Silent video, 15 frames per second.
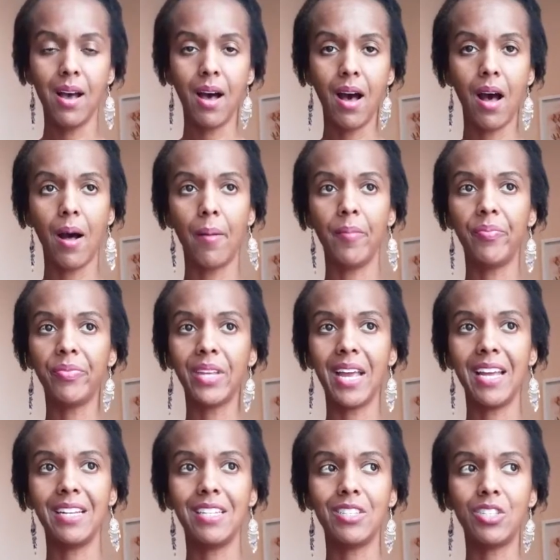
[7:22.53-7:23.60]
And
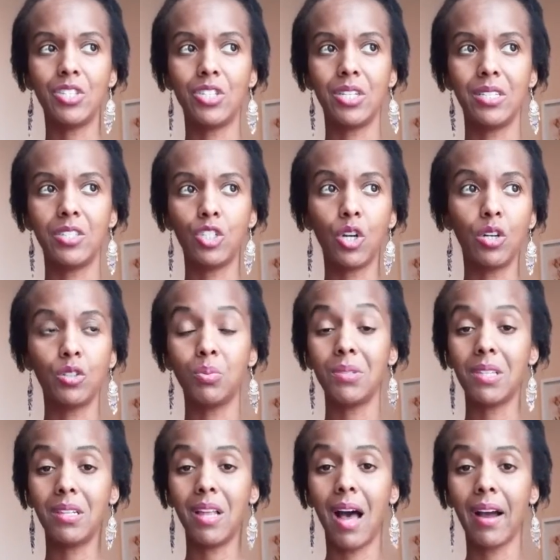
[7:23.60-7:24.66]
it starts with
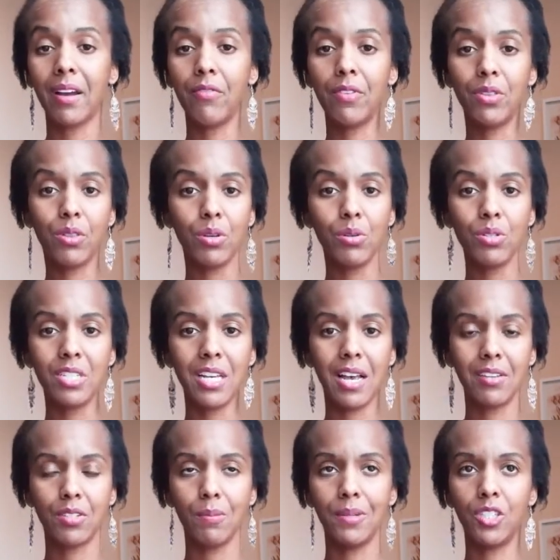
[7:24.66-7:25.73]
a lack of
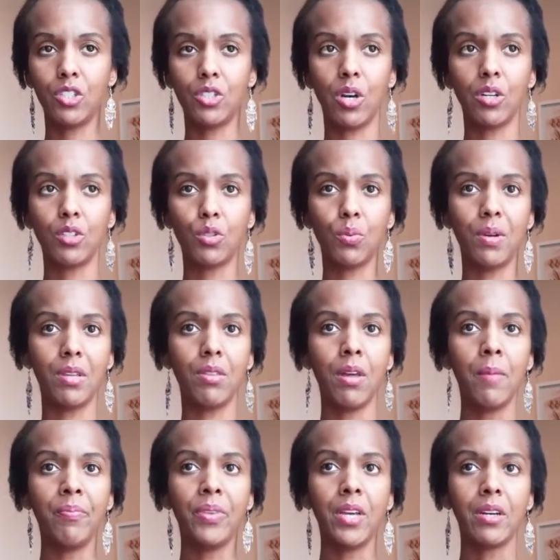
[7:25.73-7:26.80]
enthusiasm. It starts with
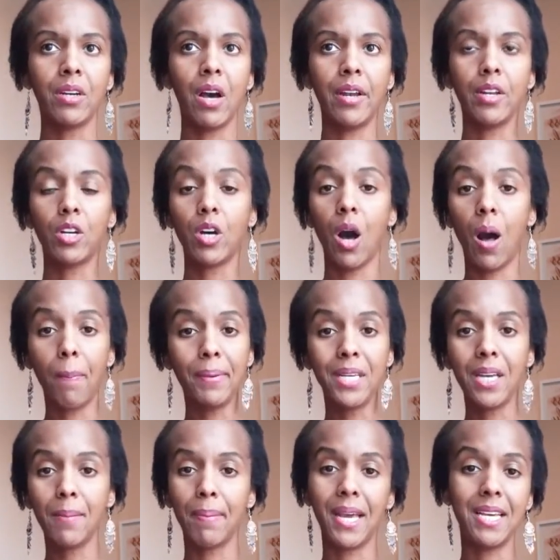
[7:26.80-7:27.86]
kind of
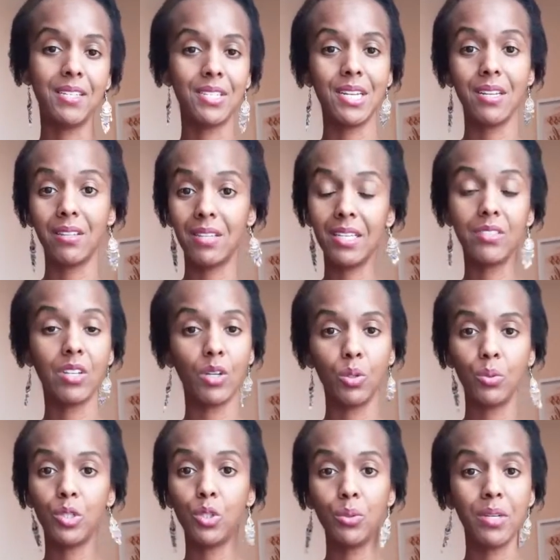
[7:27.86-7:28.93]
copying, pasting things that you
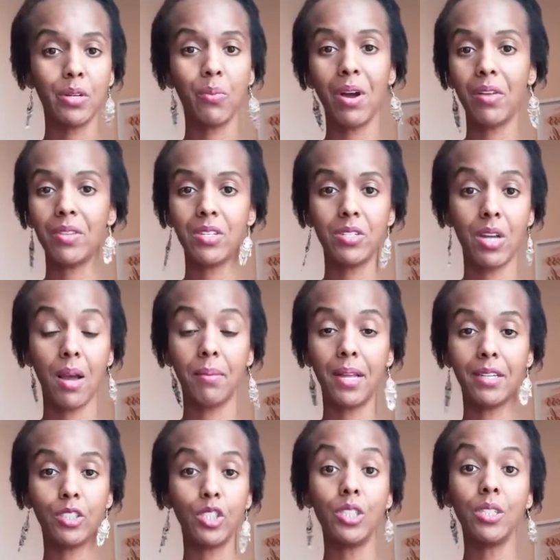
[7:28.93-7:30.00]
were doing around this time
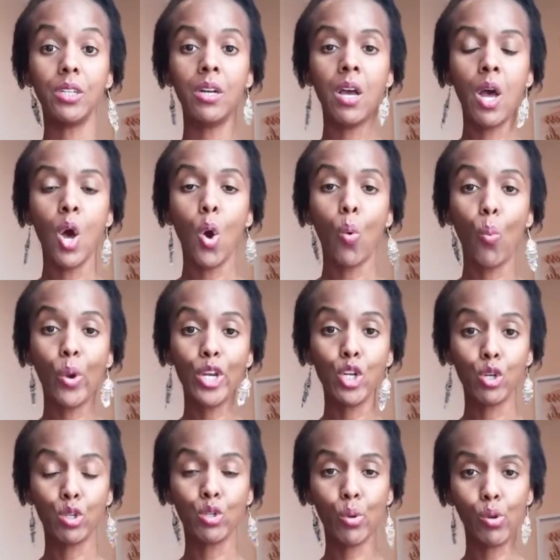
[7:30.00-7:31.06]
last year, when
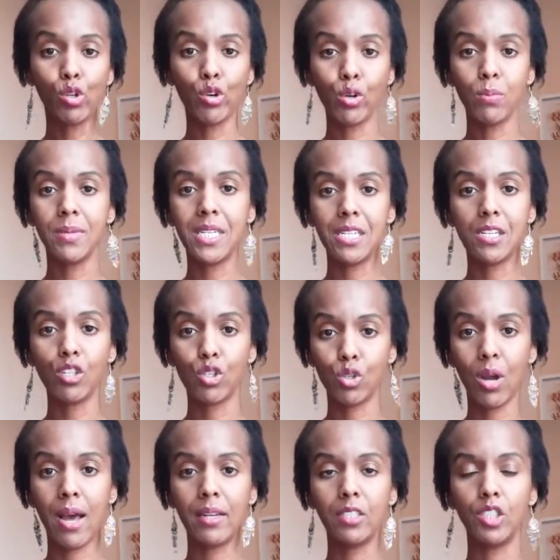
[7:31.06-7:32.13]
your social media
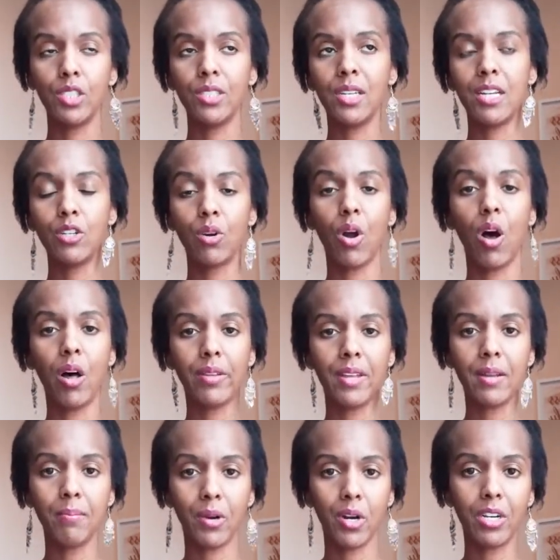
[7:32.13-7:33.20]
strategy and your
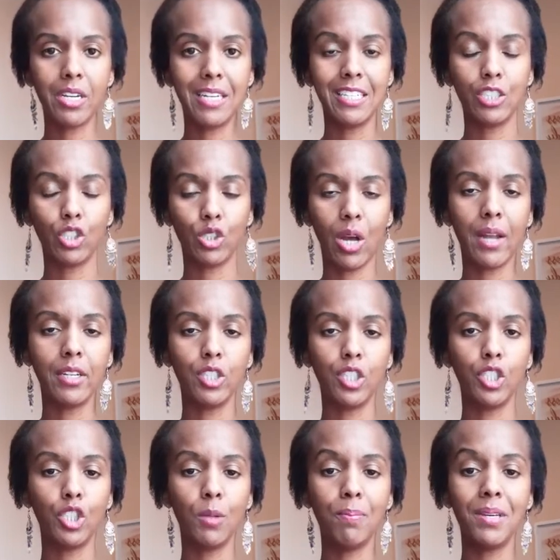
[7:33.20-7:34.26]
online marketing strategy
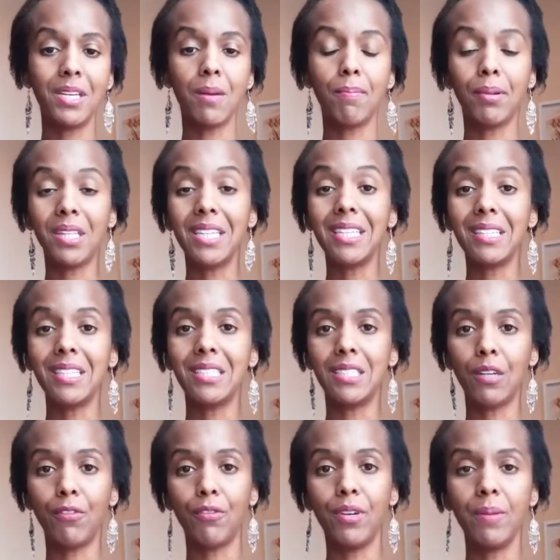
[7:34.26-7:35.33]
should be completely
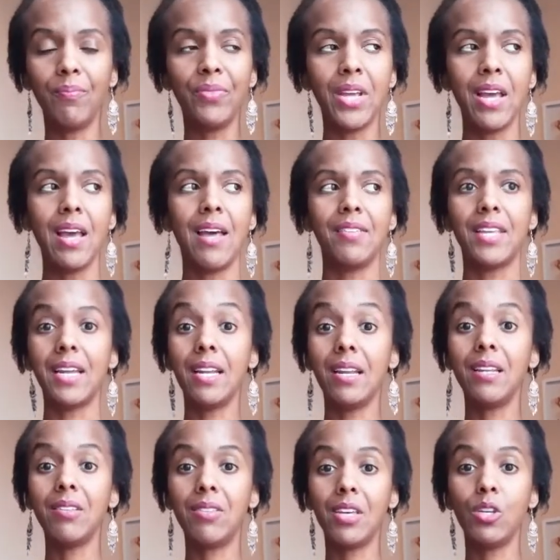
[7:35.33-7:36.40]
different than
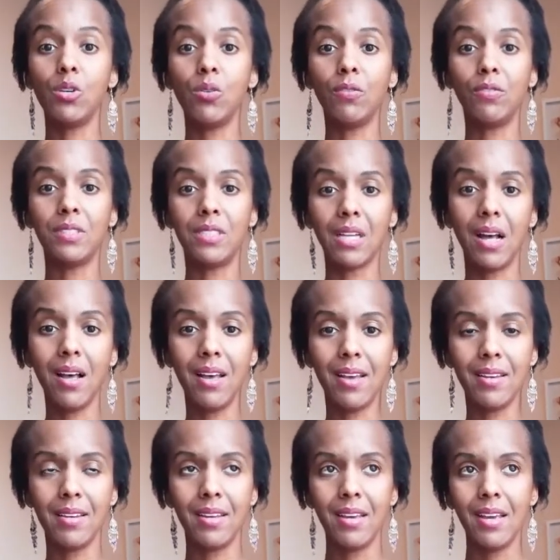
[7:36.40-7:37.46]
anything you've
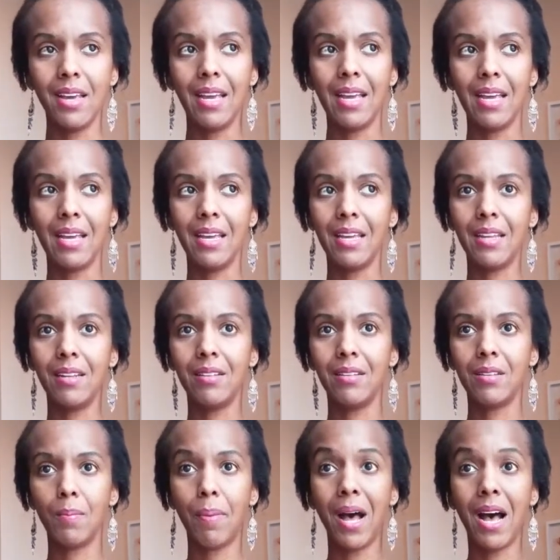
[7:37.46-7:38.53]
done in
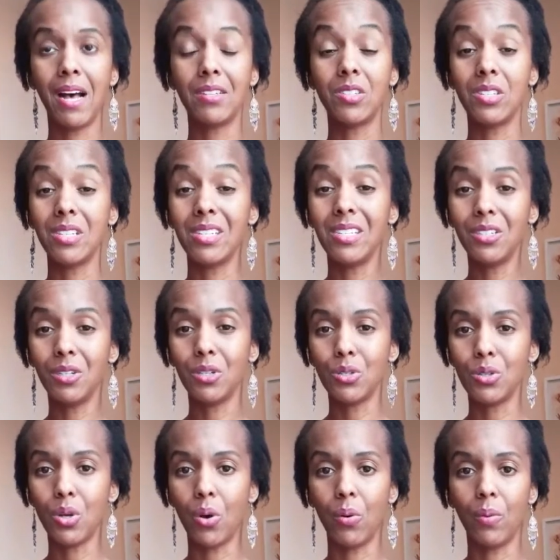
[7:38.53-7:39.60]
the past year or
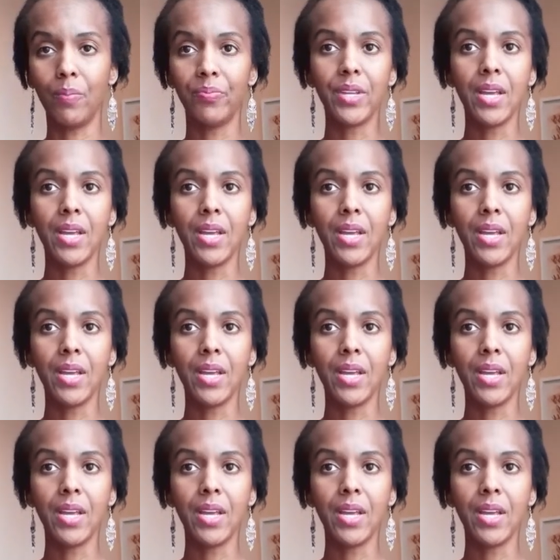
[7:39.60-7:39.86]
so.